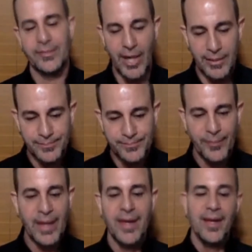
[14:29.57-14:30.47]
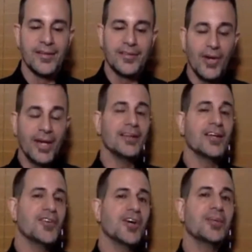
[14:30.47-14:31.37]
right? So again,
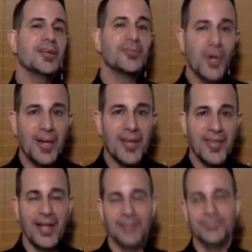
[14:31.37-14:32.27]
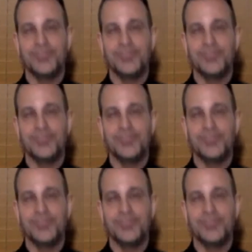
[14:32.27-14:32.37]
let's talk about the robot thing.